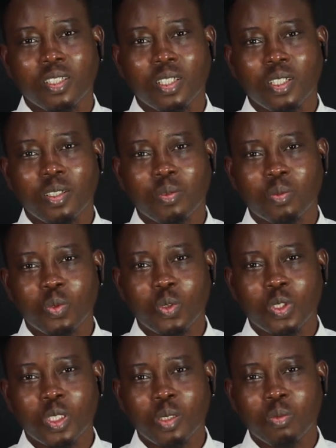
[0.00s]
you
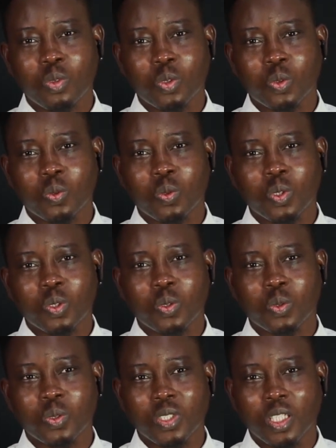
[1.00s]
seem to want
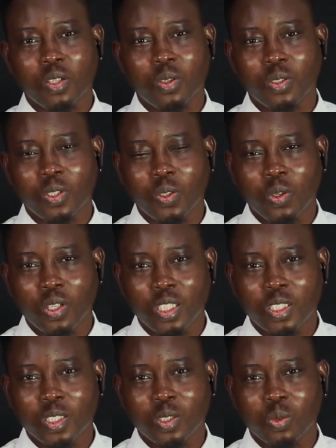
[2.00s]
to get all the
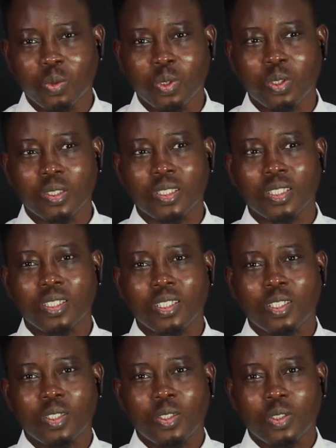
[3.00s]
knowledge in the world.
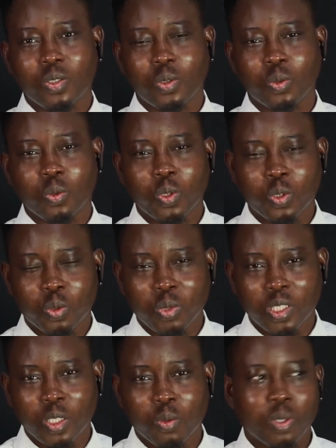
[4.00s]
You want to
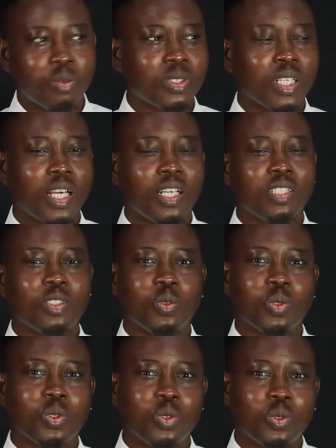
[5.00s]
make a website, you
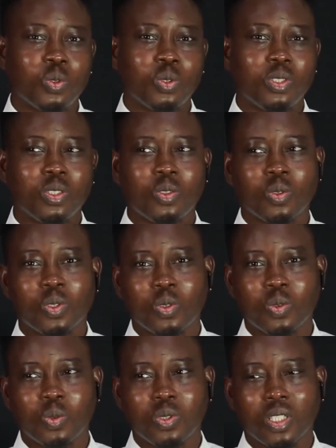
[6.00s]
want to do this, you want
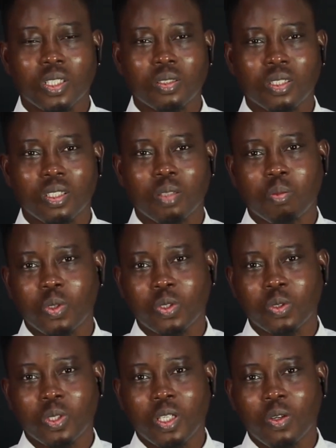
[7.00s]
to do that.
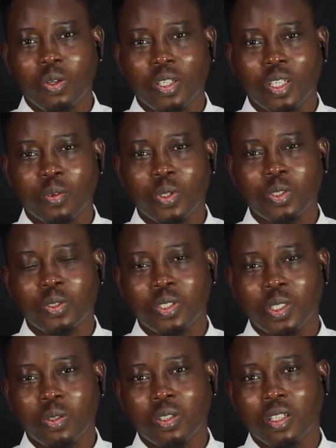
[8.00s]
Plus you're a lawyer, what do you
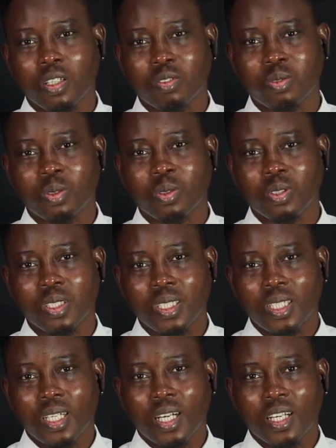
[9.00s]
need all that for?
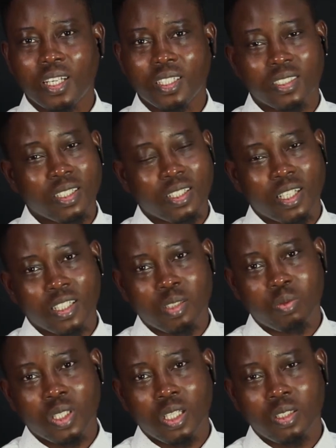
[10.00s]
And I
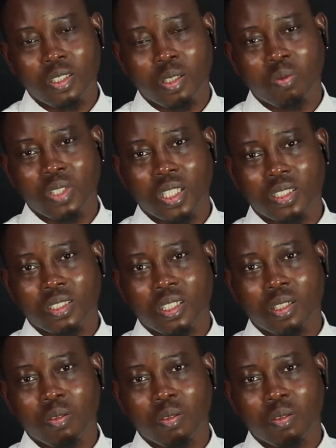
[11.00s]
keep telling them that